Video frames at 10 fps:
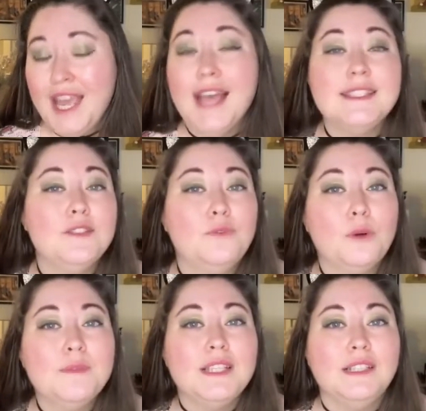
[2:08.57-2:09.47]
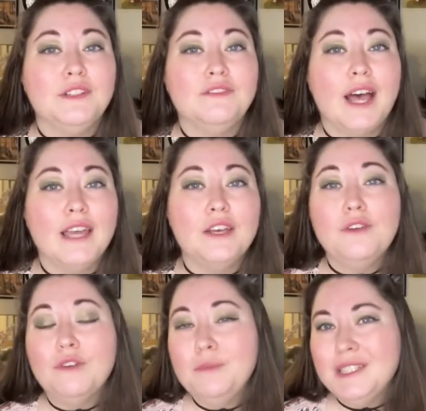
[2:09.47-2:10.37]
As his form solidified,
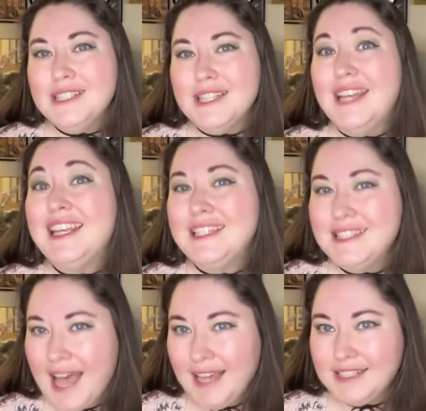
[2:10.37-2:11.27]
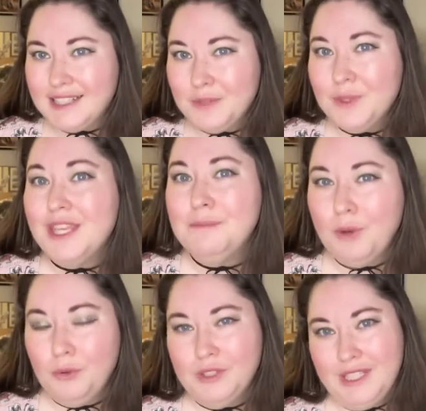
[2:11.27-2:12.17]
Frumpkin said exactly what they
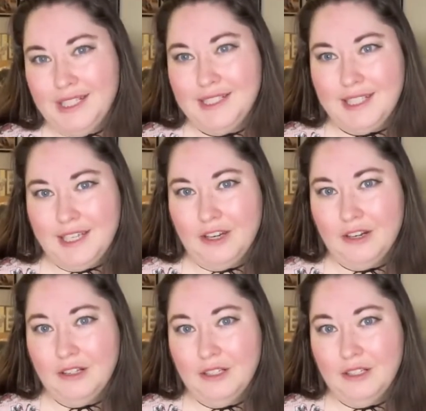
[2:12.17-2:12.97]
both needed to hear.